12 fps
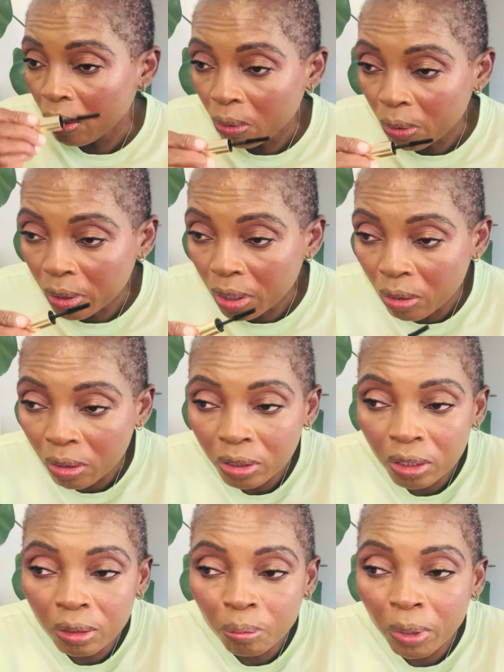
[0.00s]

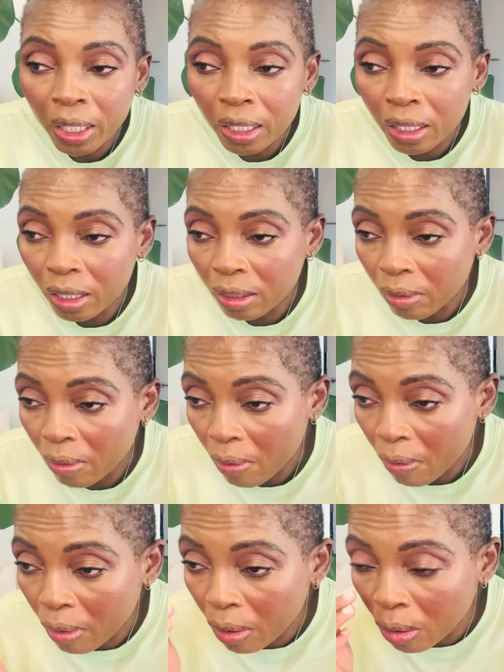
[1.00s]
Without making,
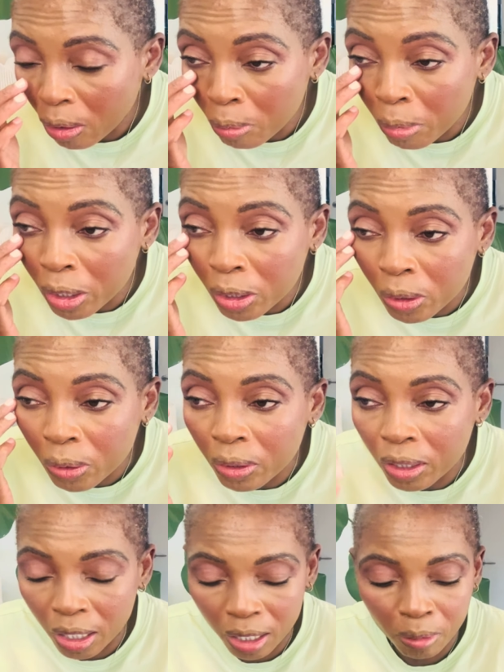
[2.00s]
I'll make sure
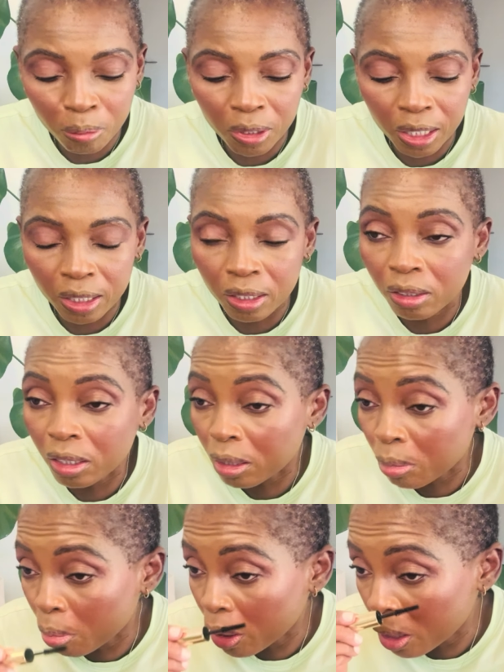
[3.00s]
that I blend this
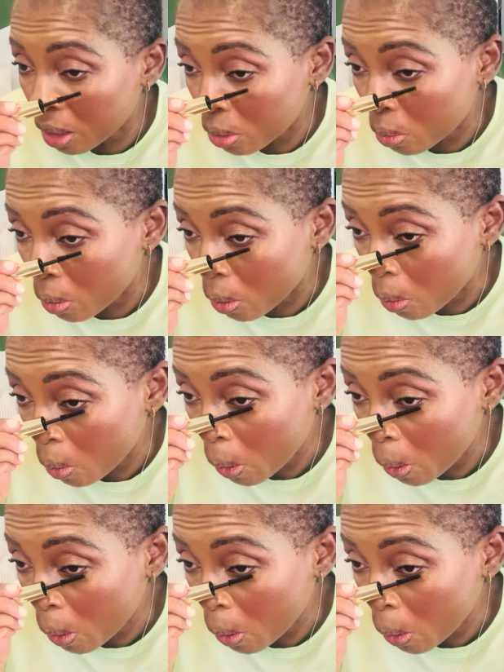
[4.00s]
bit as well.